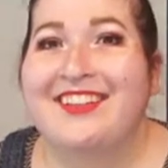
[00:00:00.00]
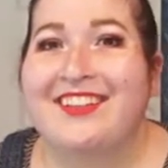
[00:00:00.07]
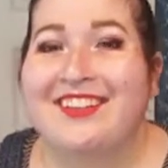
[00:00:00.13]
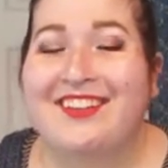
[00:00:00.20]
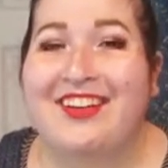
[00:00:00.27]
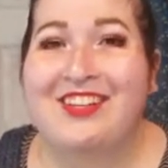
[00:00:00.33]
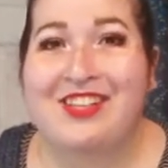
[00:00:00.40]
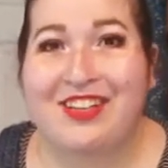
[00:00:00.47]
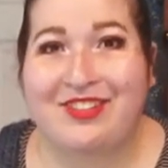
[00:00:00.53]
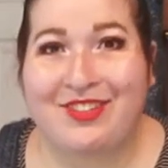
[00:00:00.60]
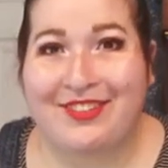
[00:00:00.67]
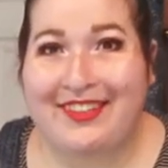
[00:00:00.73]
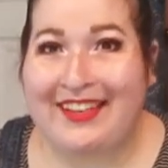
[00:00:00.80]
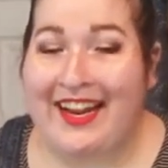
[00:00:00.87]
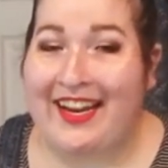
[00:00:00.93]
So I just
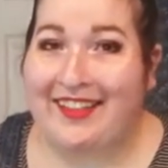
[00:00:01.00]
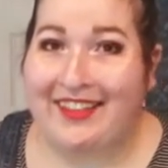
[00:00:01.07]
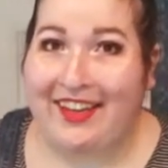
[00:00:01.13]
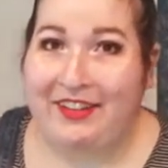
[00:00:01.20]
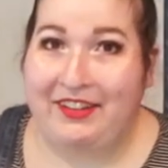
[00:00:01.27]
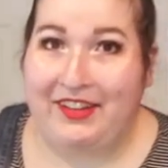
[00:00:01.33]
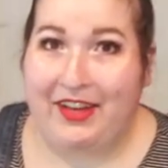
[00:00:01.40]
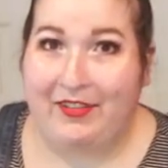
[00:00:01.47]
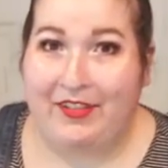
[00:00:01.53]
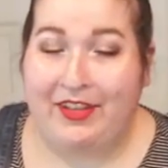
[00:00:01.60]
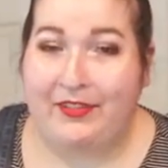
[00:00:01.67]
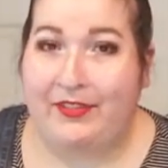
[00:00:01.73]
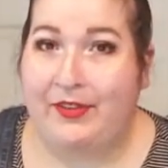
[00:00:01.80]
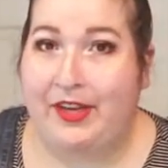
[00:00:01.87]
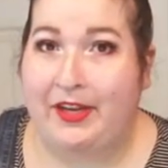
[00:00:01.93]
took the cakes out of the oven.
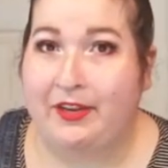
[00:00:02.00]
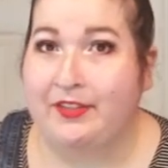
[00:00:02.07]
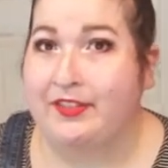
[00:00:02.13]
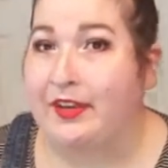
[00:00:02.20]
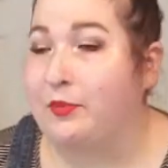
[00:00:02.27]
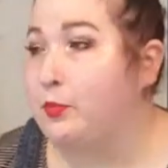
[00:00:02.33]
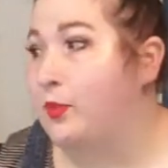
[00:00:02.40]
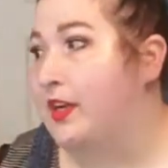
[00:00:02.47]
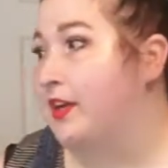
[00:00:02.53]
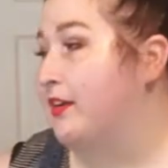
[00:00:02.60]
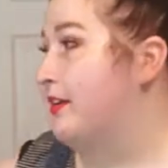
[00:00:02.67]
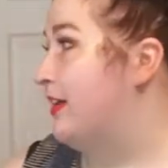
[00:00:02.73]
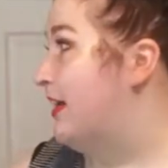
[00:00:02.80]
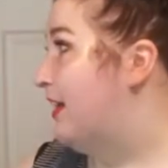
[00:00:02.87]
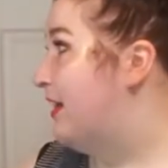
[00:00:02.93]
If you hear some
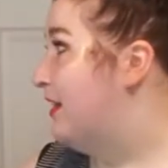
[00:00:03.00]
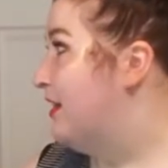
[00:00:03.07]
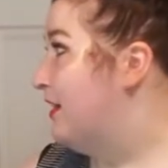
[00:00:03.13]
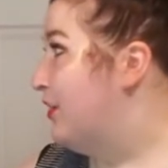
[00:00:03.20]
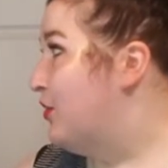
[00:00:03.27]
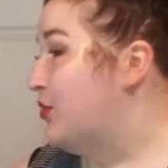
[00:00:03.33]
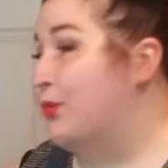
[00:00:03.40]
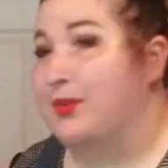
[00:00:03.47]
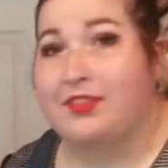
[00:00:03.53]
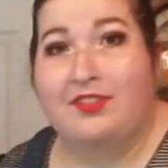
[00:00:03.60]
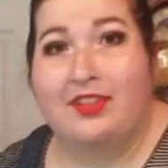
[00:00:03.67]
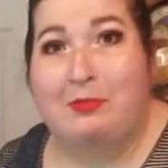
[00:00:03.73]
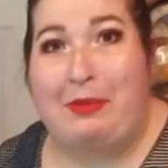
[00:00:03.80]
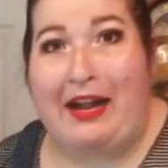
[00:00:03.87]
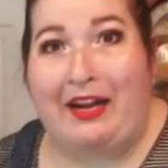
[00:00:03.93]
weird noises in
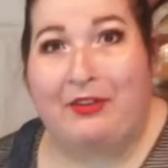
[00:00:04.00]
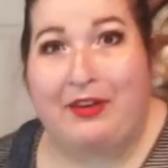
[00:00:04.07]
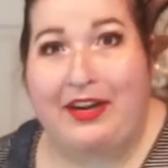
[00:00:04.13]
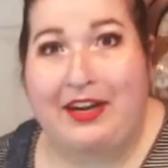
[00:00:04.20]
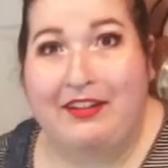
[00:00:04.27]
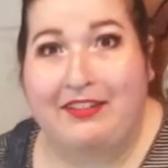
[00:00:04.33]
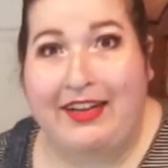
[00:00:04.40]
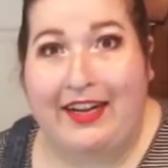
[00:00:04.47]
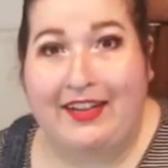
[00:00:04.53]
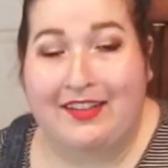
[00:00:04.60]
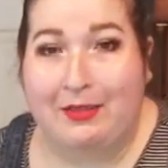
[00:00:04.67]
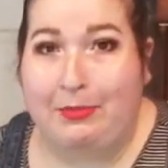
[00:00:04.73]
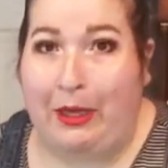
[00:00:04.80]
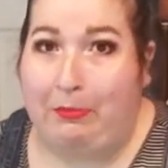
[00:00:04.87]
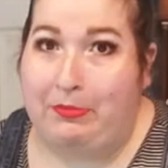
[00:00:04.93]
the background, that is
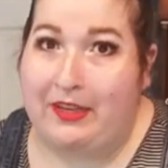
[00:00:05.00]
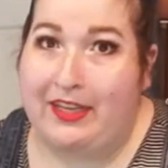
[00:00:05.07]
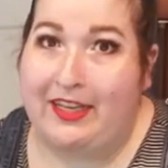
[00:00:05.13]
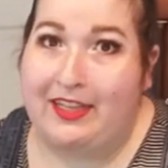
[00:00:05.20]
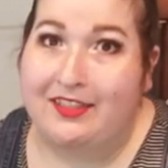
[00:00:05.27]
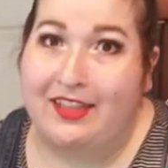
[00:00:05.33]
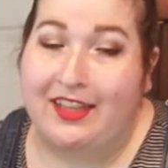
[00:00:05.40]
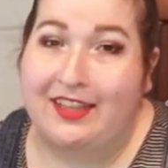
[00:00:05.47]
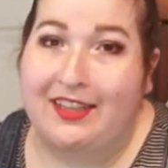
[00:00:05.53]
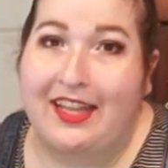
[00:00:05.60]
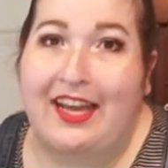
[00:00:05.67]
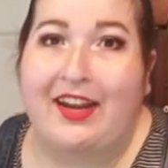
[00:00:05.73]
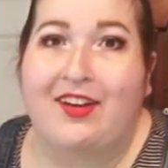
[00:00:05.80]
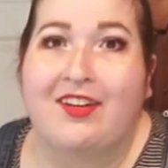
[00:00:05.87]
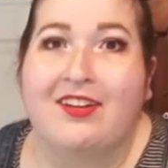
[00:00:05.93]
a puppy. He's in
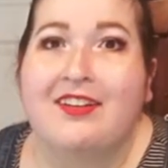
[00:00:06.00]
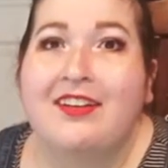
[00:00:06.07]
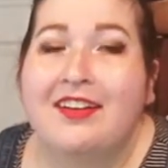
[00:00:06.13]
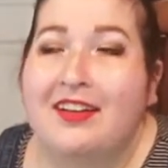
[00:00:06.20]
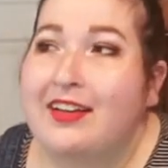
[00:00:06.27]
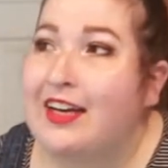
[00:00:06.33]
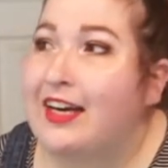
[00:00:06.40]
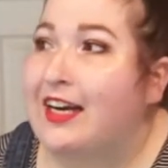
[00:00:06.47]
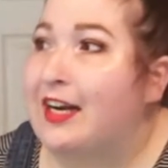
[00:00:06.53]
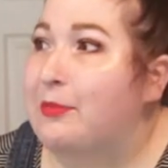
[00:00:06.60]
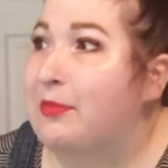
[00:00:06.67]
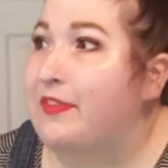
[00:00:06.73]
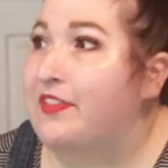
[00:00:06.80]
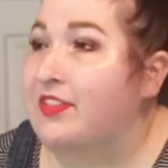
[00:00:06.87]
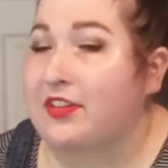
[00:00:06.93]
there.
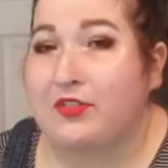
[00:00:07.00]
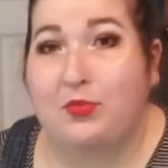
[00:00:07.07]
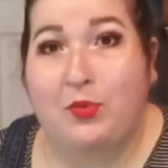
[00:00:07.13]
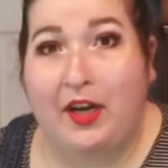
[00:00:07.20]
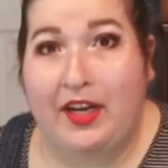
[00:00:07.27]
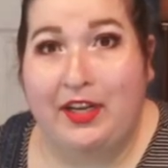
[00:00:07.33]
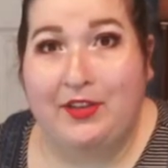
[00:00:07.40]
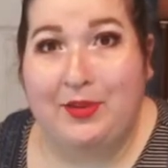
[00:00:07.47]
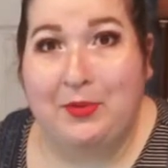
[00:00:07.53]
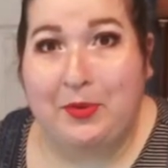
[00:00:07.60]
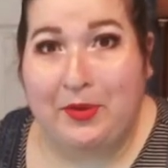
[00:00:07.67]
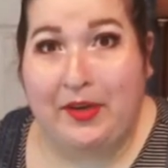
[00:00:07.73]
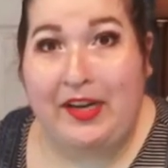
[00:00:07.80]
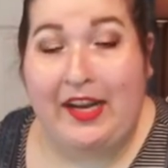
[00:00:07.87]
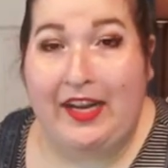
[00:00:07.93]
If he starts whining, don't
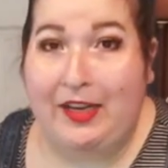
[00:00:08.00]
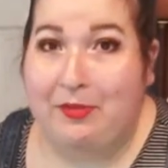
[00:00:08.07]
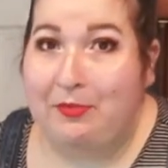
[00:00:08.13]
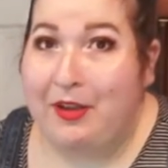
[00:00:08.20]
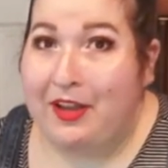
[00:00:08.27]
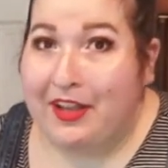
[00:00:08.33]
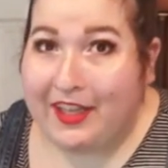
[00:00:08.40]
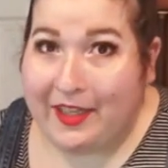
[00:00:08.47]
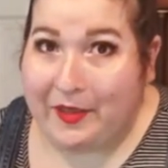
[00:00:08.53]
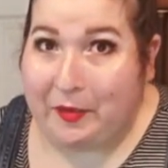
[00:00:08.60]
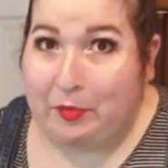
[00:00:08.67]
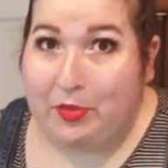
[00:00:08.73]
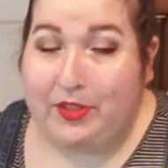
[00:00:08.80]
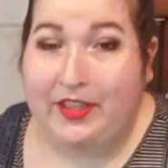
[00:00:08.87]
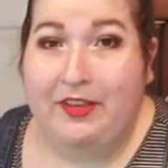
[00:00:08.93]
worry. I am giving
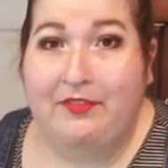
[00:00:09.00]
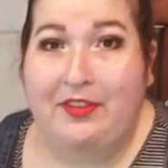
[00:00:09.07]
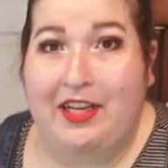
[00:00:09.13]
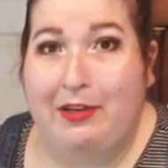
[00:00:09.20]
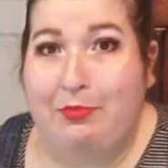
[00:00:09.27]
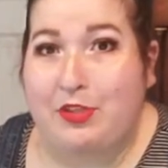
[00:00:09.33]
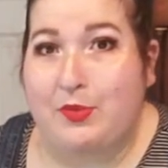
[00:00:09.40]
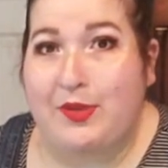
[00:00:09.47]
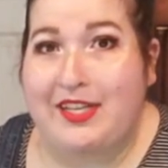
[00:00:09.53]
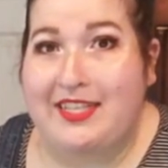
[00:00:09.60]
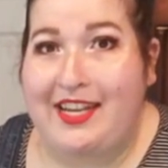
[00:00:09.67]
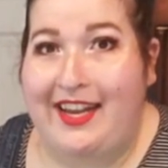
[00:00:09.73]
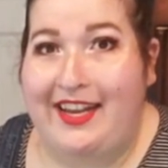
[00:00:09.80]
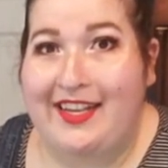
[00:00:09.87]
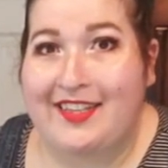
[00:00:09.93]
him plenty of love between
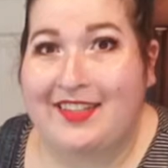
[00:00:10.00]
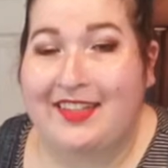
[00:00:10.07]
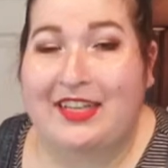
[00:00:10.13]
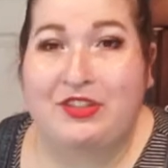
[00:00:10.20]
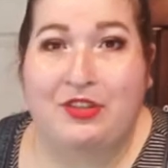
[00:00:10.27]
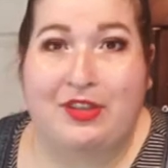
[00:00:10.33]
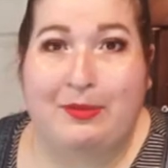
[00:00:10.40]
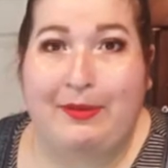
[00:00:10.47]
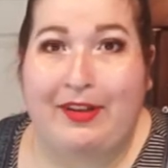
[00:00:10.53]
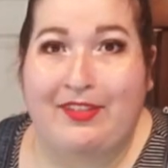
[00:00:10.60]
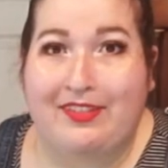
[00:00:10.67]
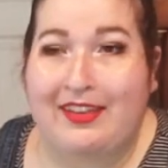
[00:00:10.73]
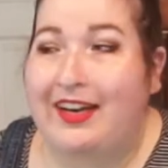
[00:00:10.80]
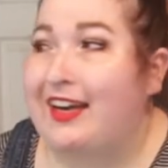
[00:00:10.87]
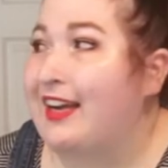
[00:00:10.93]
takes, and I took him
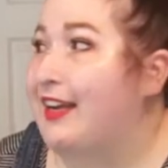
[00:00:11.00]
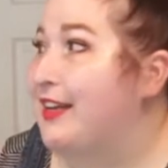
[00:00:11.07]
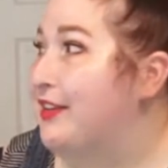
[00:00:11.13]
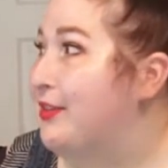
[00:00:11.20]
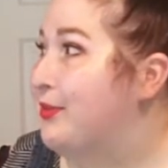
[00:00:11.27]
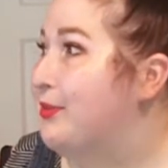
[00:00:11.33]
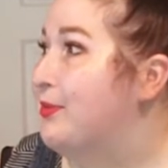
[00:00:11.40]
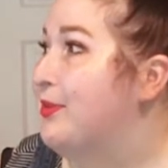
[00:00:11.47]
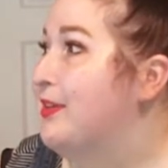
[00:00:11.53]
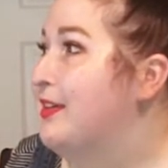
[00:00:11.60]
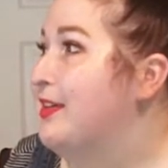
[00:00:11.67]
outside to